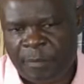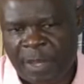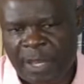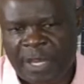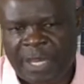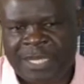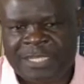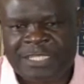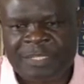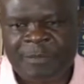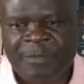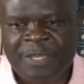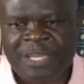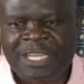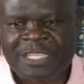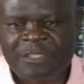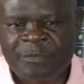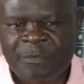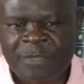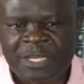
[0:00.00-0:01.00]
culture being
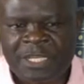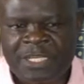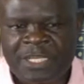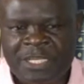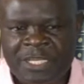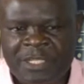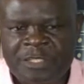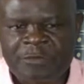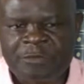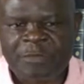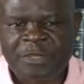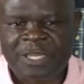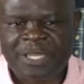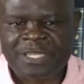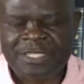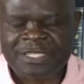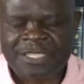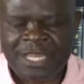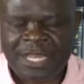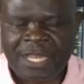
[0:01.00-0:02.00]
assimilated is
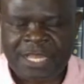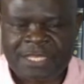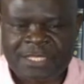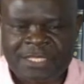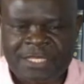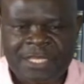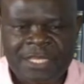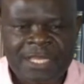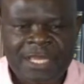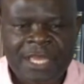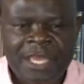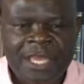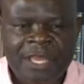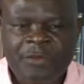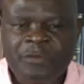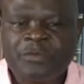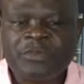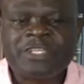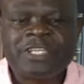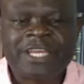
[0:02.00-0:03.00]
being judged.
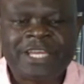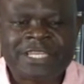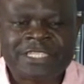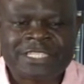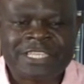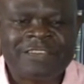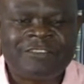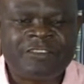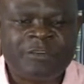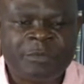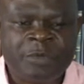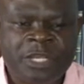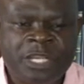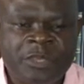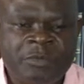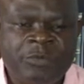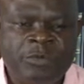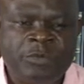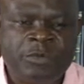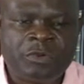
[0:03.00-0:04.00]
In which case, everybody
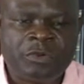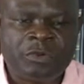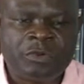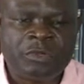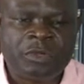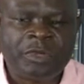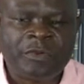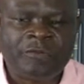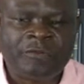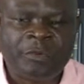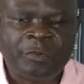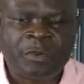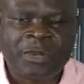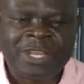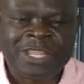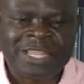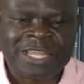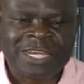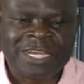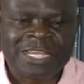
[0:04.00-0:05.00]
in
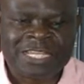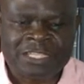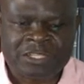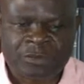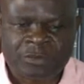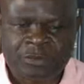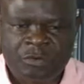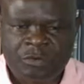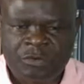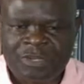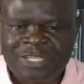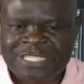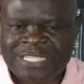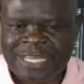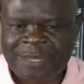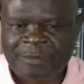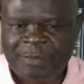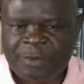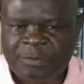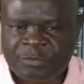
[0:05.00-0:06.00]
that culture will always
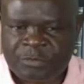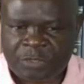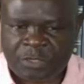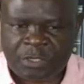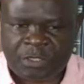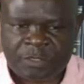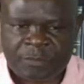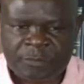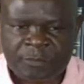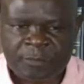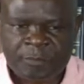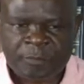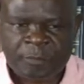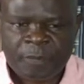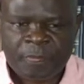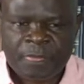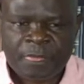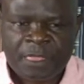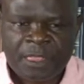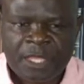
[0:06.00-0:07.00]
come up short.
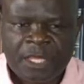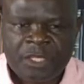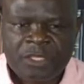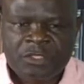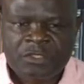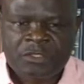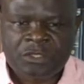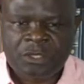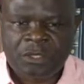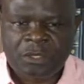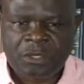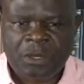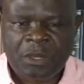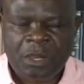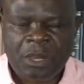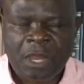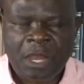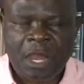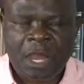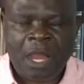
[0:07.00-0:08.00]
So
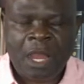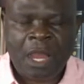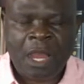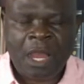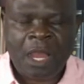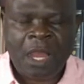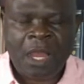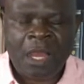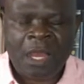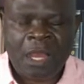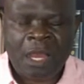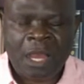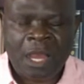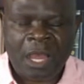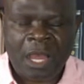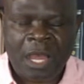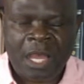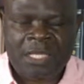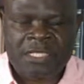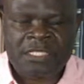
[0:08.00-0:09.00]

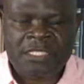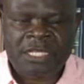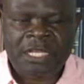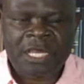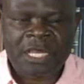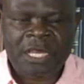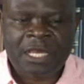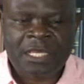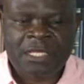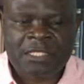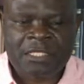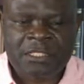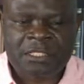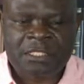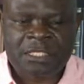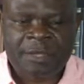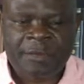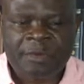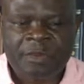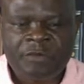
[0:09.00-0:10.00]
at
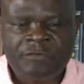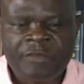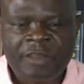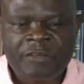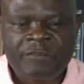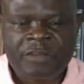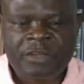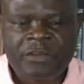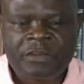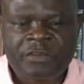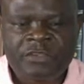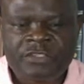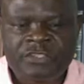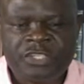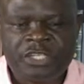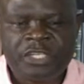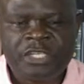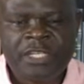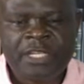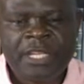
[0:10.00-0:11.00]

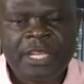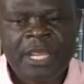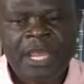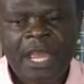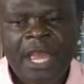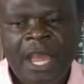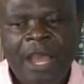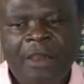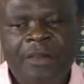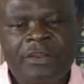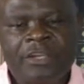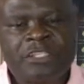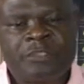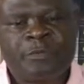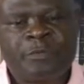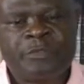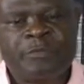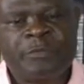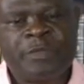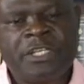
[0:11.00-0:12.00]
W500G, our
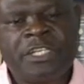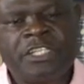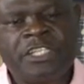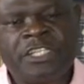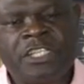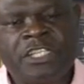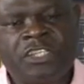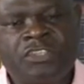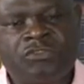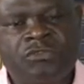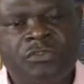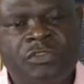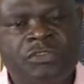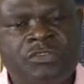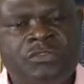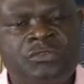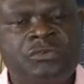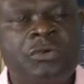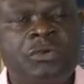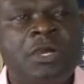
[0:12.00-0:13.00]
responsibility is to
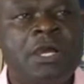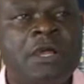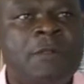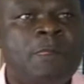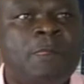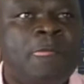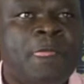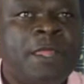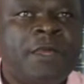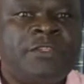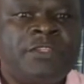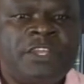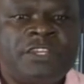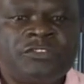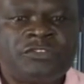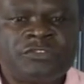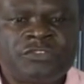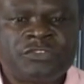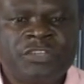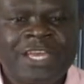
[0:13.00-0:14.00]
ensure that
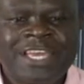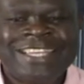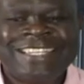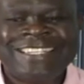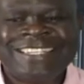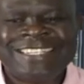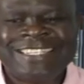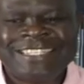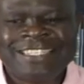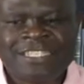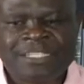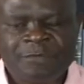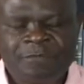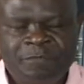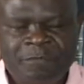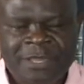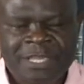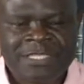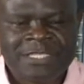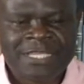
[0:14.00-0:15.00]
society's
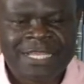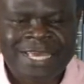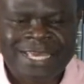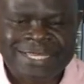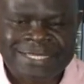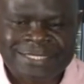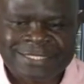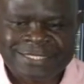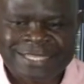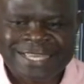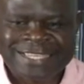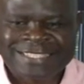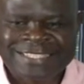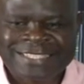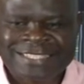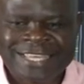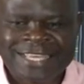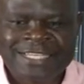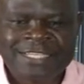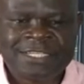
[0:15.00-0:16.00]
baselines are
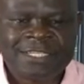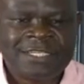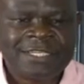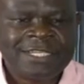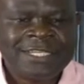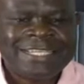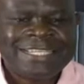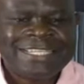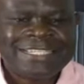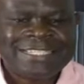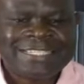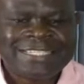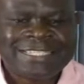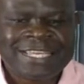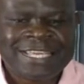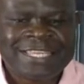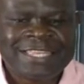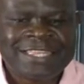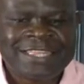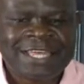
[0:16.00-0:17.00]
set
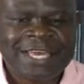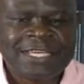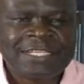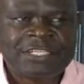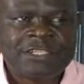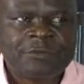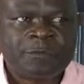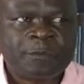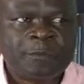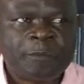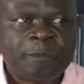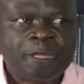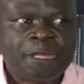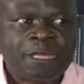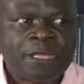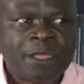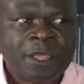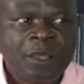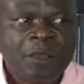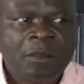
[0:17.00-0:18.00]
such that
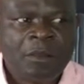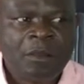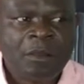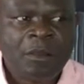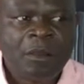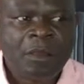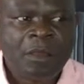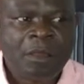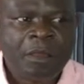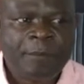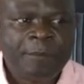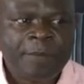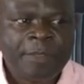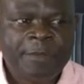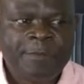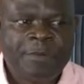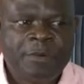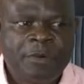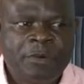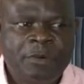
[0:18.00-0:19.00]

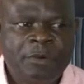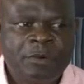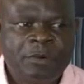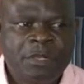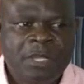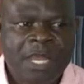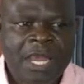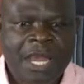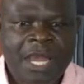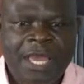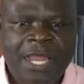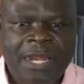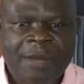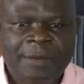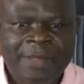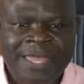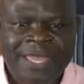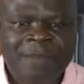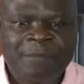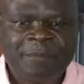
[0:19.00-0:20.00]
people
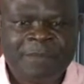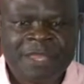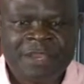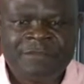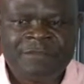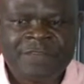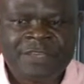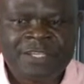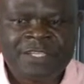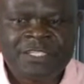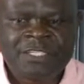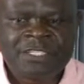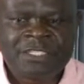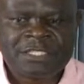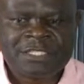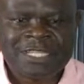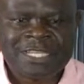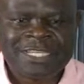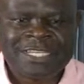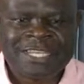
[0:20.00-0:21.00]
can get benefits
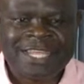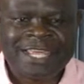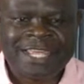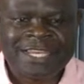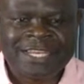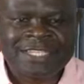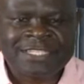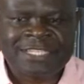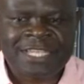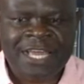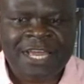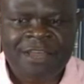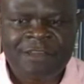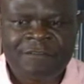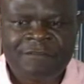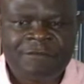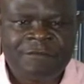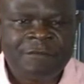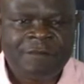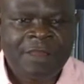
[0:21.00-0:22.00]
that they
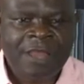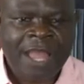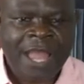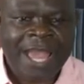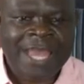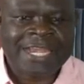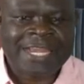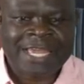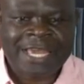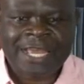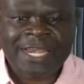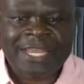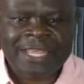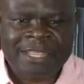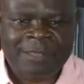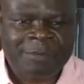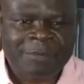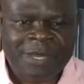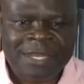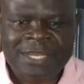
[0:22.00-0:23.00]
deserve and carry
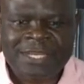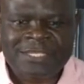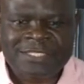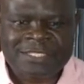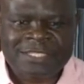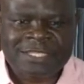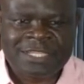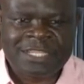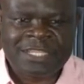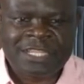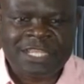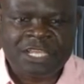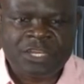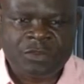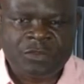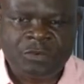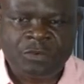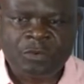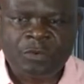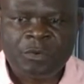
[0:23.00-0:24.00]
the burdens that they
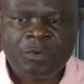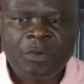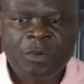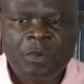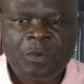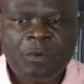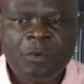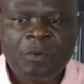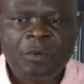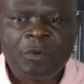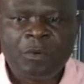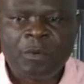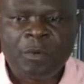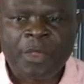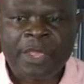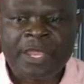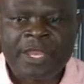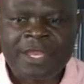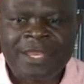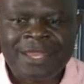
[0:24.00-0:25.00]
do.
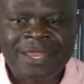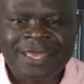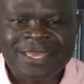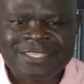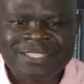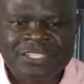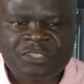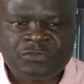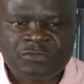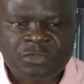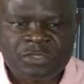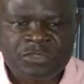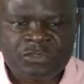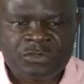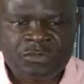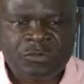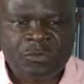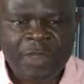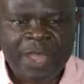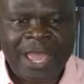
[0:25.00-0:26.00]
In a
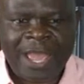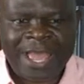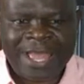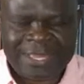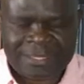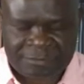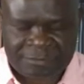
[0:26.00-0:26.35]
situation where